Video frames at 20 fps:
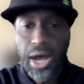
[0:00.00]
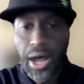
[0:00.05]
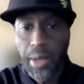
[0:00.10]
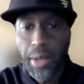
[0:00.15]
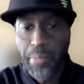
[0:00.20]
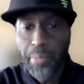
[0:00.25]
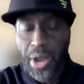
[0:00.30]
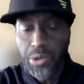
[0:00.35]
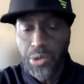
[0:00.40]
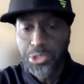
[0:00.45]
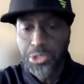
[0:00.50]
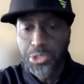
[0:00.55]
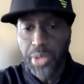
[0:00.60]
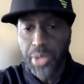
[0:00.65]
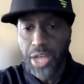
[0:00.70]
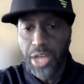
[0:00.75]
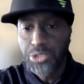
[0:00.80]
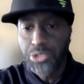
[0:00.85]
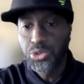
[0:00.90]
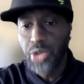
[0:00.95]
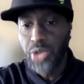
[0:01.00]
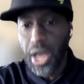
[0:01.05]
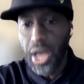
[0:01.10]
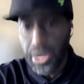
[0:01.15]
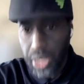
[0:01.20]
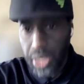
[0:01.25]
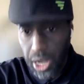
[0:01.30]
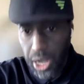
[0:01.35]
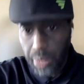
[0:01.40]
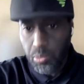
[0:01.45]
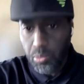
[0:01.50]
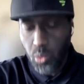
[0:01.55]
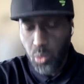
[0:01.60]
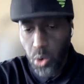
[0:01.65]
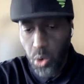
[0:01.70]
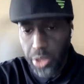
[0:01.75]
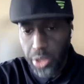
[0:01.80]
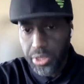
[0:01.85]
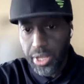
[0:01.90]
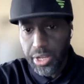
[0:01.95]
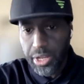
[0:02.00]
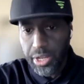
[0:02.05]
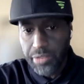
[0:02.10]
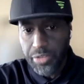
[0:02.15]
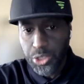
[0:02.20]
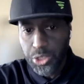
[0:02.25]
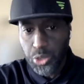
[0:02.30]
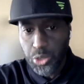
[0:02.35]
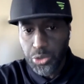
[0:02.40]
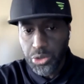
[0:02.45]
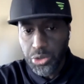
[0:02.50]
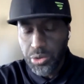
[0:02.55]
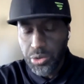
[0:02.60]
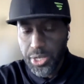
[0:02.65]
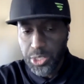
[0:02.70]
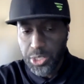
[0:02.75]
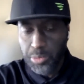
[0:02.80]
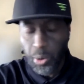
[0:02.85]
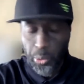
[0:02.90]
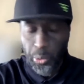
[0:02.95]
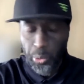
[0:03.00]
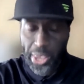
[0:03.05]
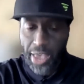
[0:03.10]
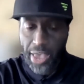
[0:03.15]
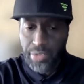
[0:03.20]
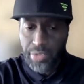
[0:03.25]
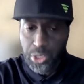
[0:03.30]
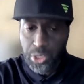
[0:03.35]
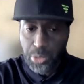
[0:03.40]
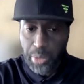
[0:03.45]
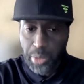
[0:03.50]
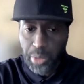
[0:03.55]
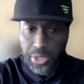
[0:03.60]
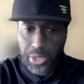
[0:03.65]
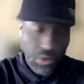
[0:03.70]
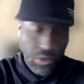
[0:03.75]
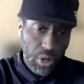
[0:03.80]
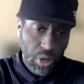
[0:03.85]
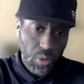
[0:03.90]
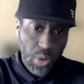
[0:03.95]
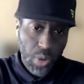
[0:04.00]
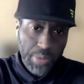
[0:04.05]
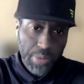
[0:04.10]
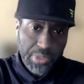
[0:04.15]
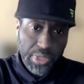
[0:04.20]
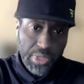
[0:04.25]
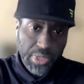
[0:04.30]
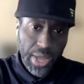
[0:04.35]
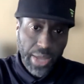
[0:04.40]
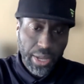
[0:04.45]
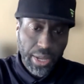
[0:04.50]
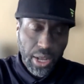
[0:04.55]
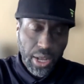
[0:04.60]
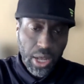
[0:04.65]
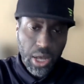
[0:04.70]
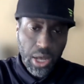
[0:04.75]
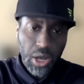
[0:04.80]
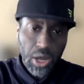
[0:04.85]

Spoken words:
Power supplies do not come with the individual units, but we have the specs on our website.